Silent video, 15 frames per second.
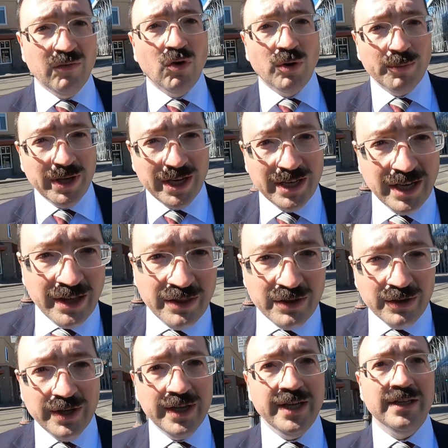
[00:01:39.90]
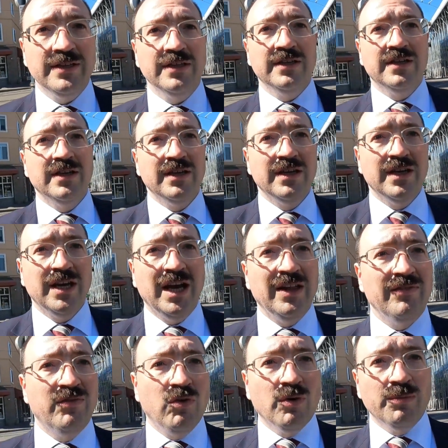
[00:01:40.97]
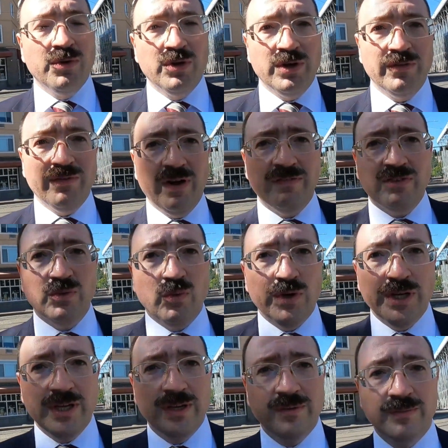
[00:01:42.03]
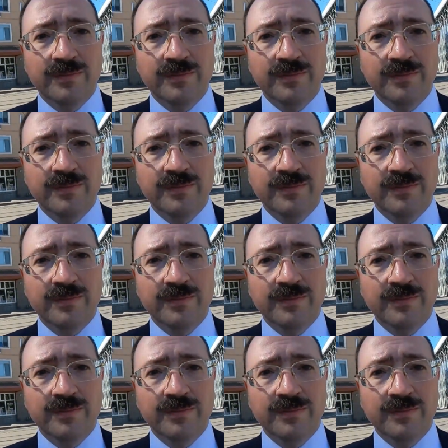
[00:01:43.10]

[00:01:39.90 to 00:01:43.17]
Form 8938, and Form 3520.